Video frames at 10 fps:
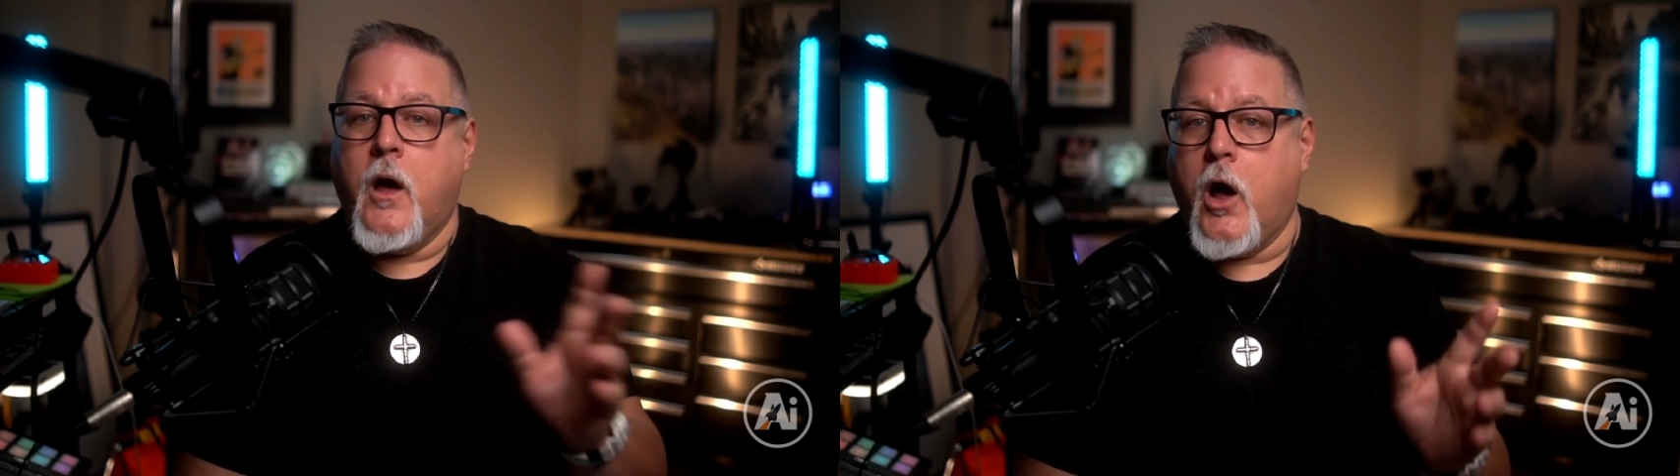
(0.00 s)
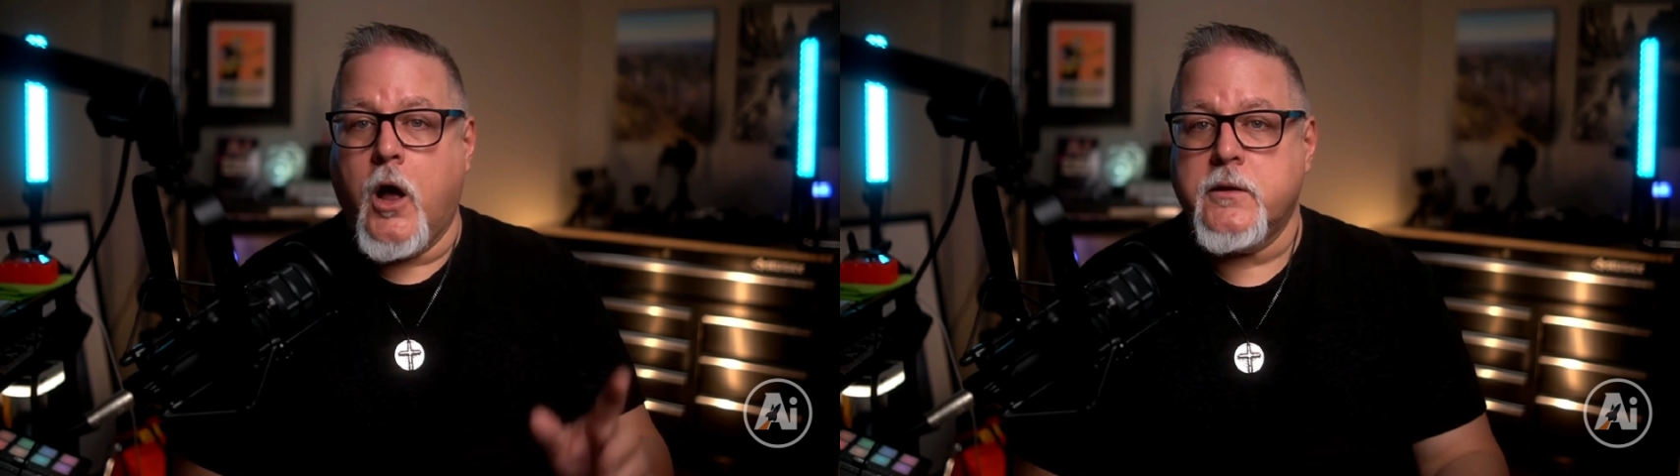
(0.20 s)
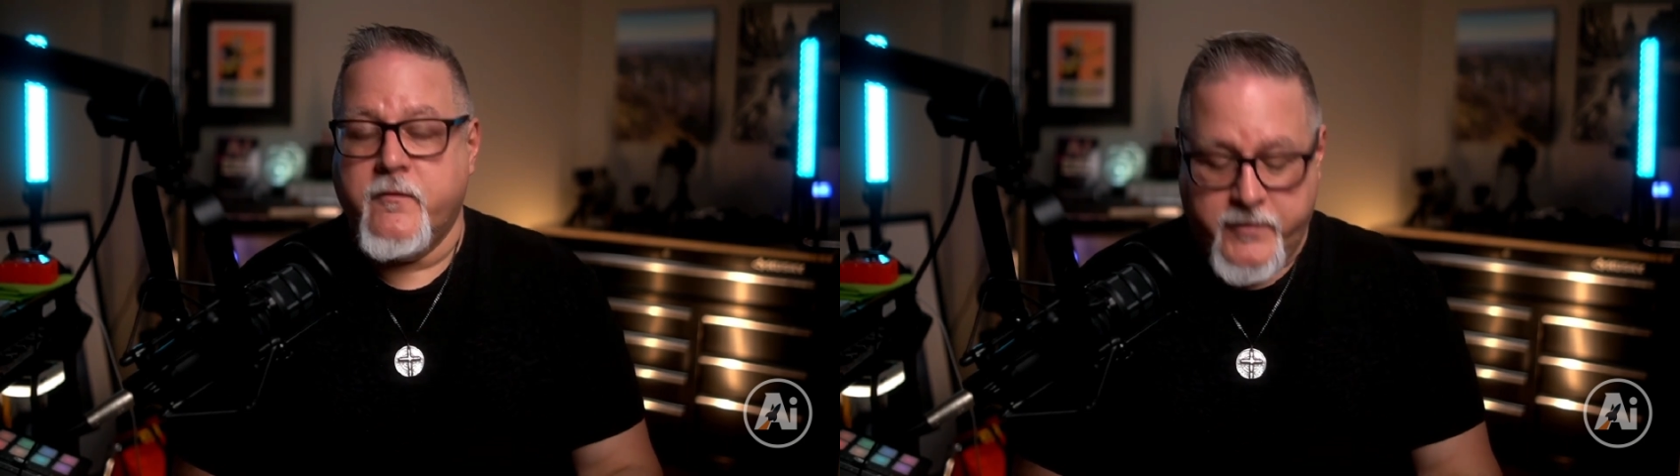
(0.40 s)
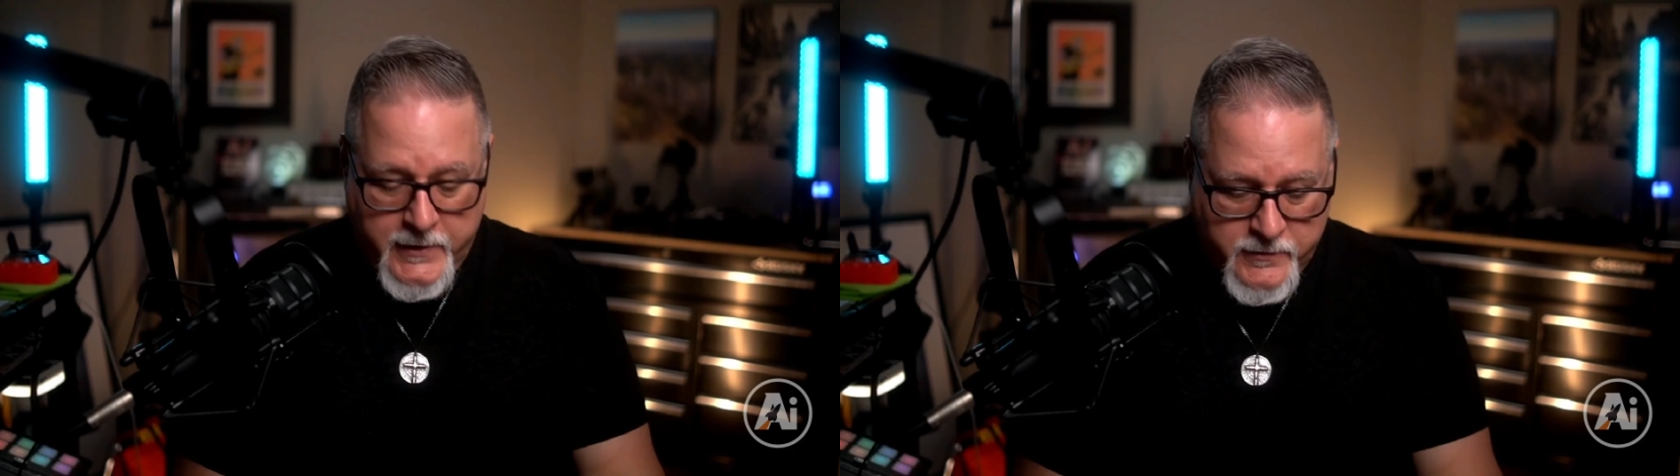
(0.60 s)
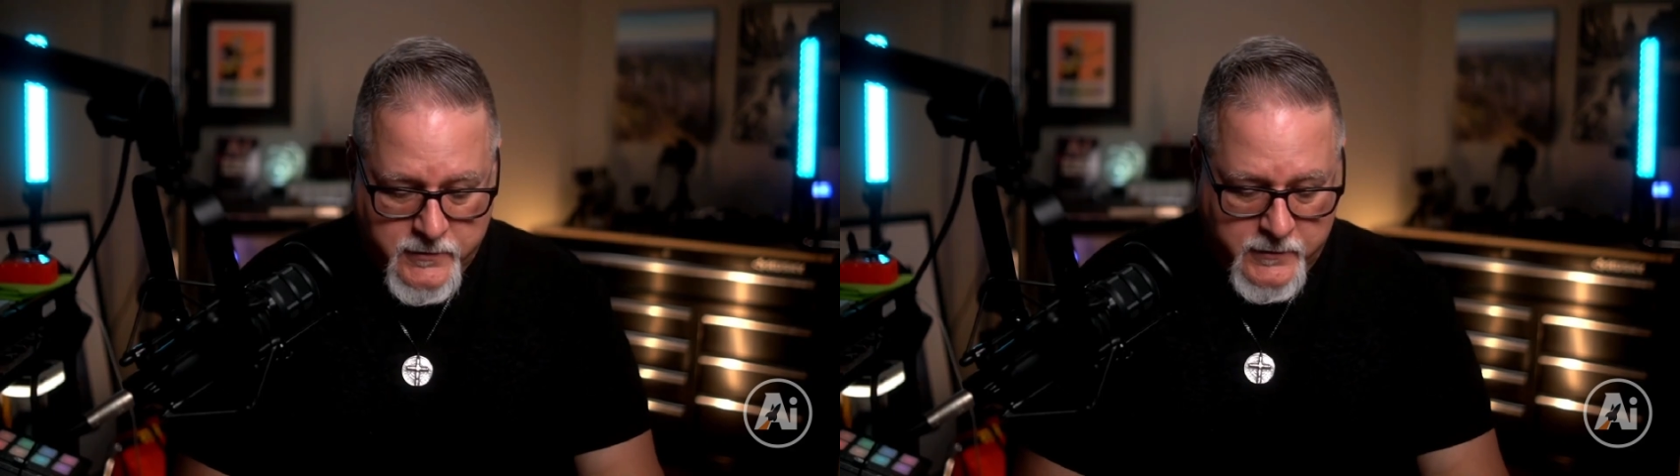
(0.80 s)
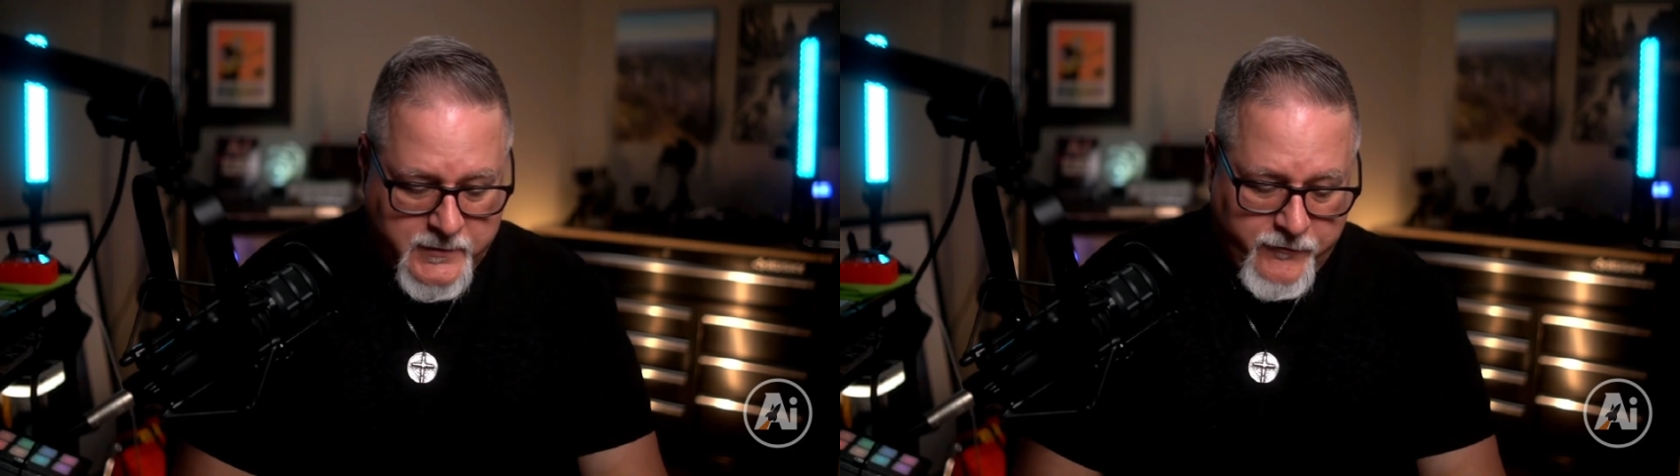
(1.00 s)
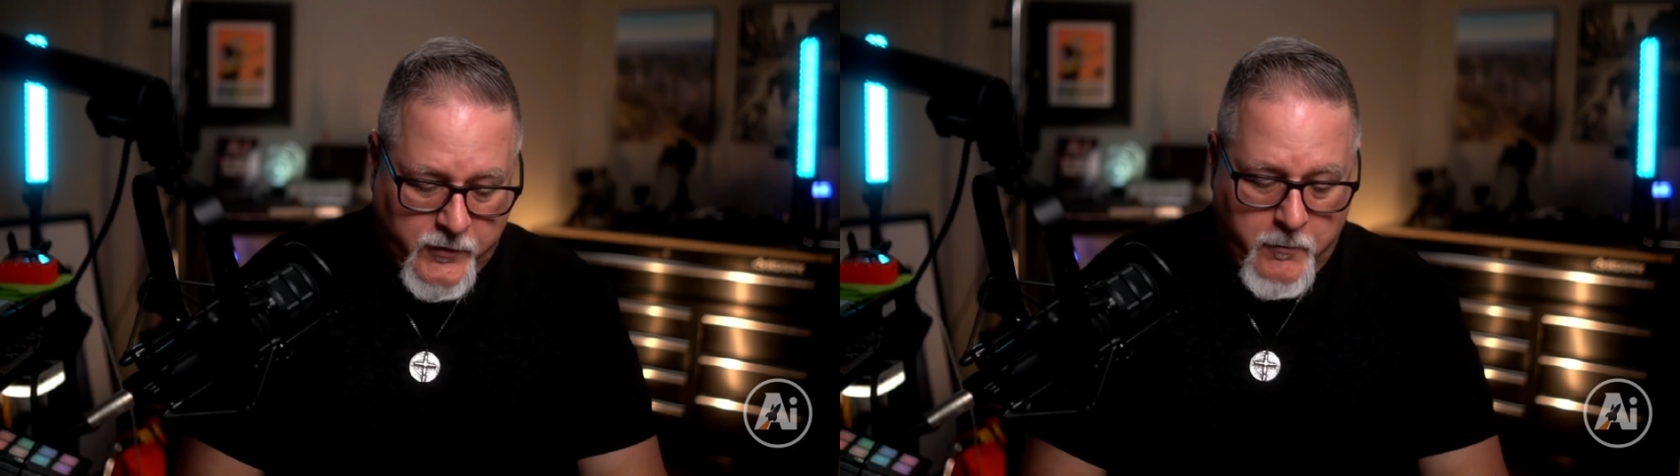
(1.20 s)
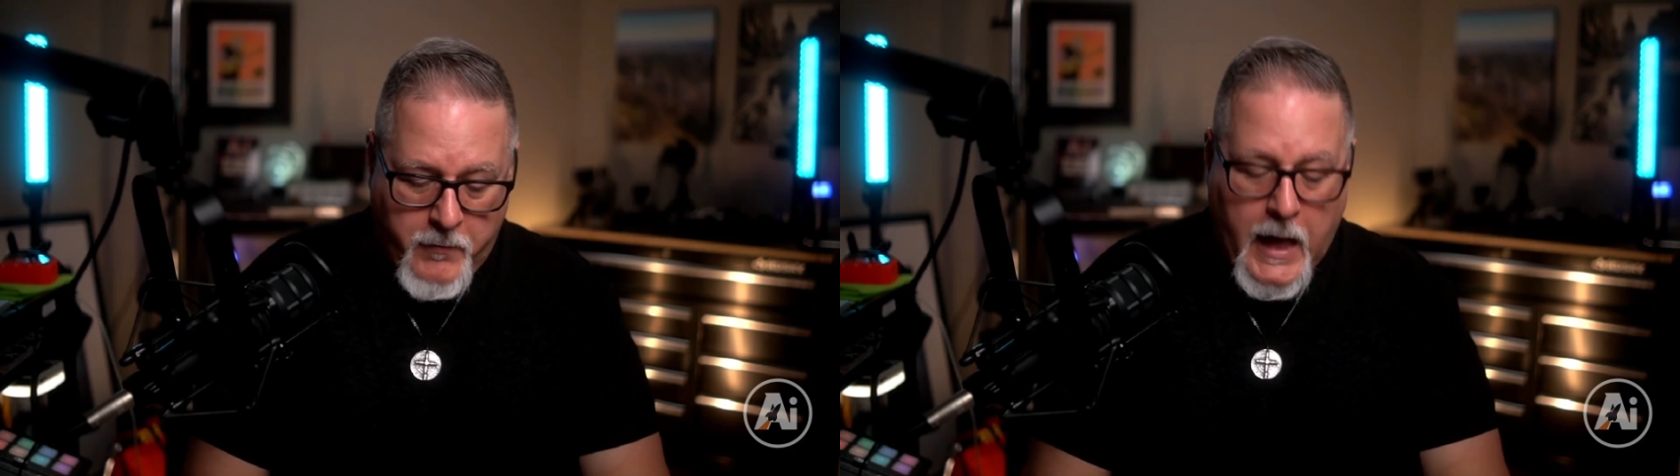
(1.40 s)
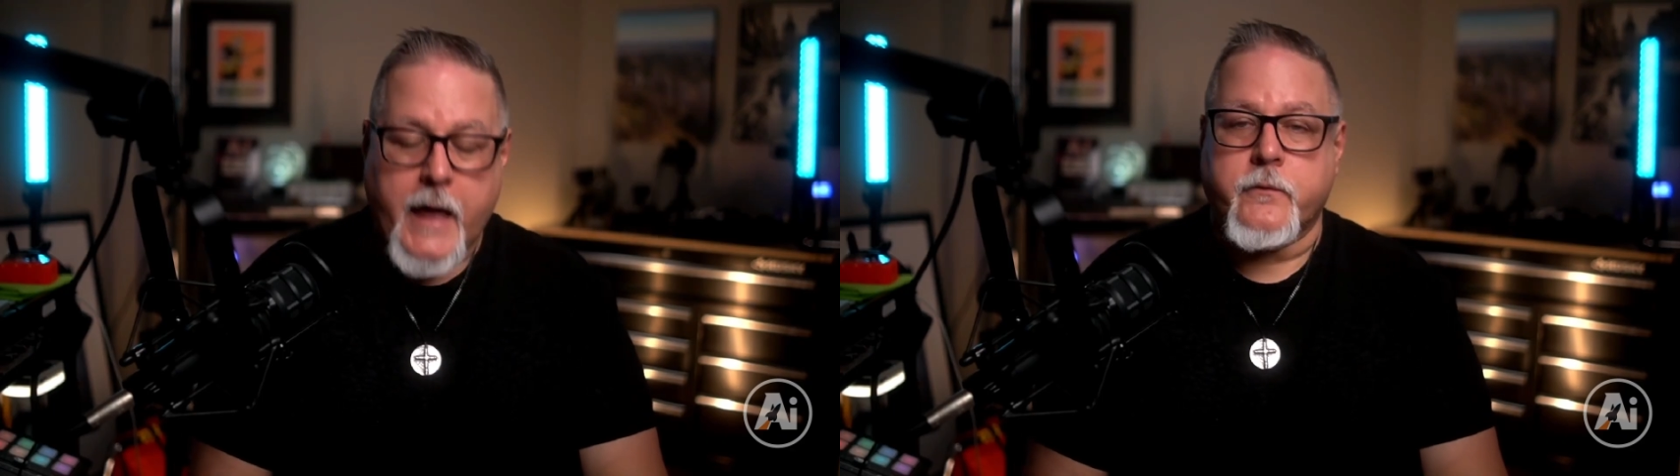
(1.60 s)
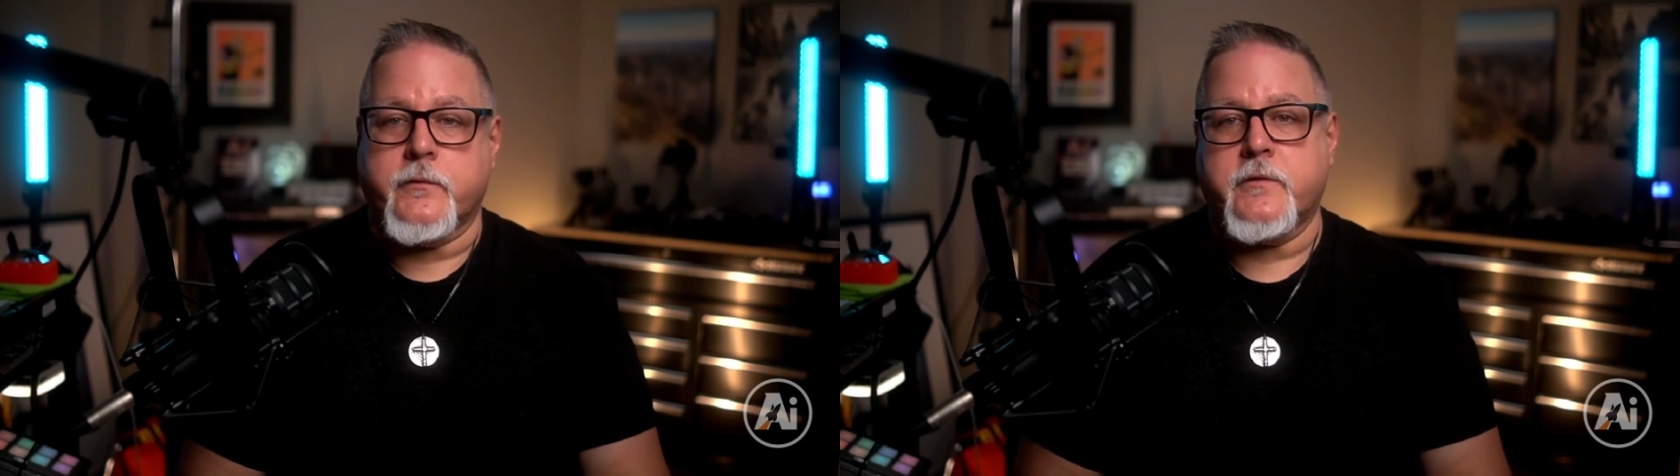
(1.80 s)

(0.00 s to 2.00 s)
all of these different models.